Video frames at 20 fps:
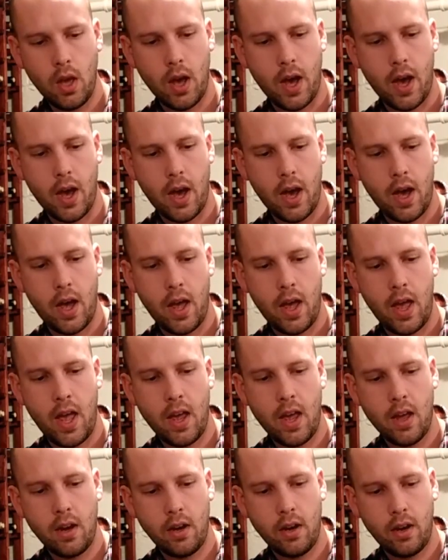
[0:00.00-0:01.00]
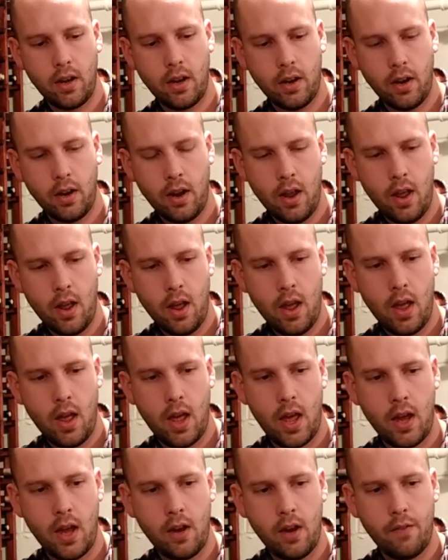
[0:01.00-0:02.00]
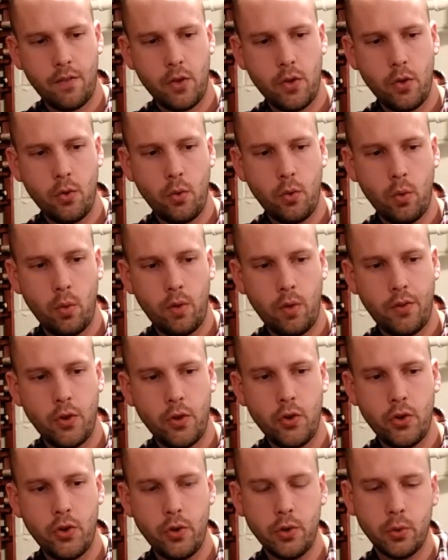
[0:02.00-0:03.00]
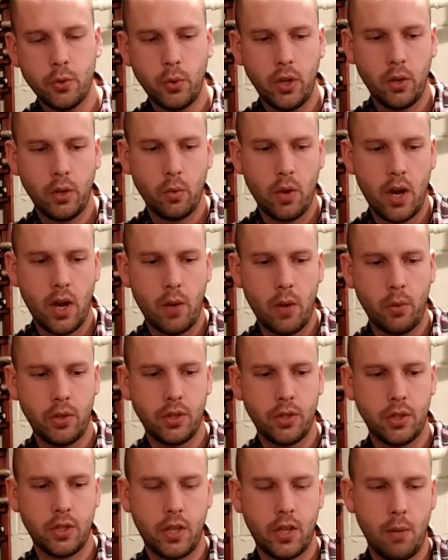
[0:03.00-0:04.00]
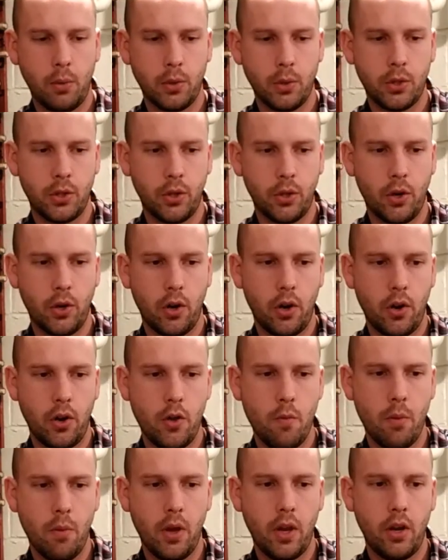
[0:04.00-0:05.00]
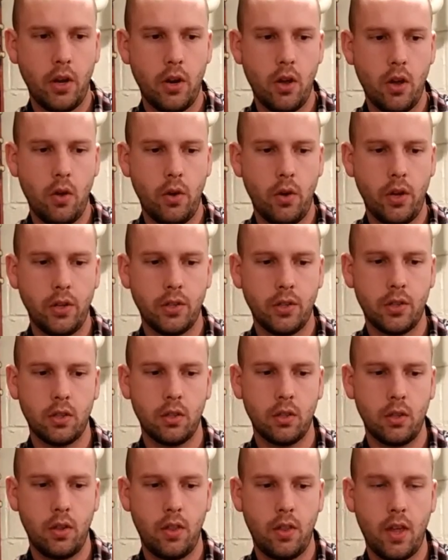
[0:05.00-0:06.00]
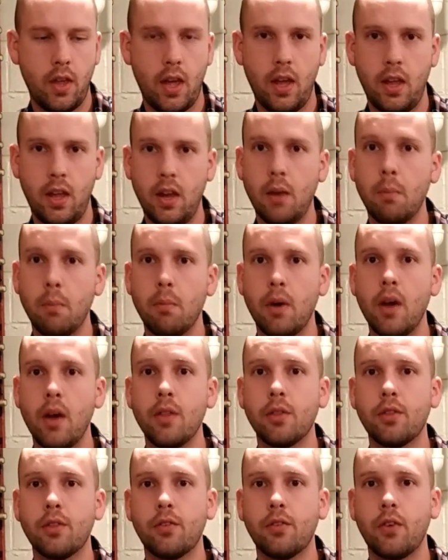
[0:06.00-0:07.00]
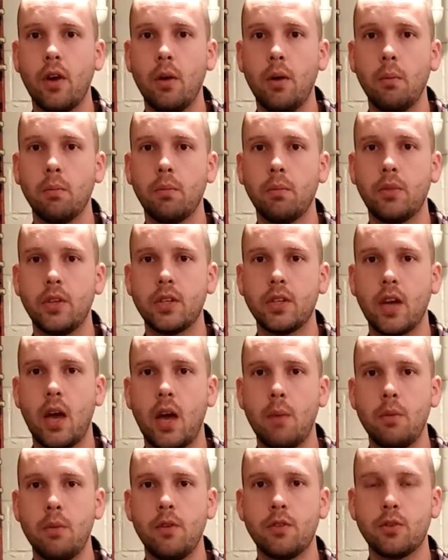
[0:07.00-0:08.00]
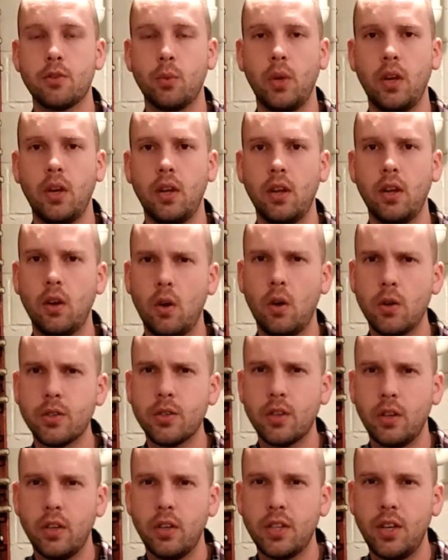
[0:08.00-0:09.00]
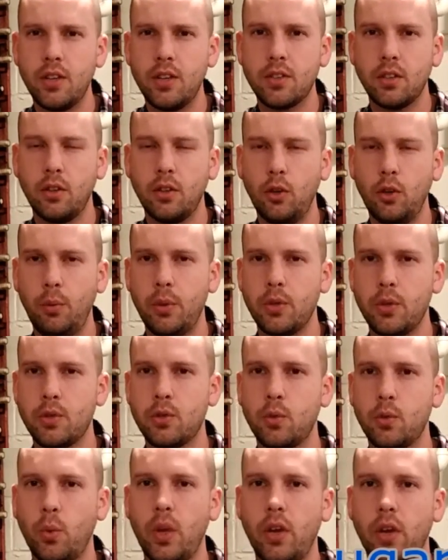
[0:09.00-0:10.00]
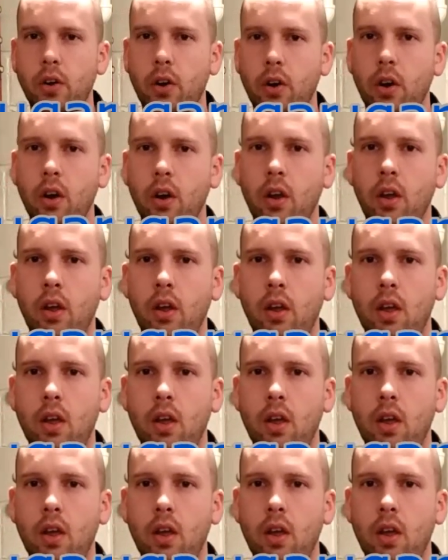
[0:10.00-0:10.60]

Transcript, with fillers: Uh, and and if you if you do sweeten wine with just table sugar, you might notice that in a month from the time you've sweetened it, all of a sudden it tastes a little bit sweeter,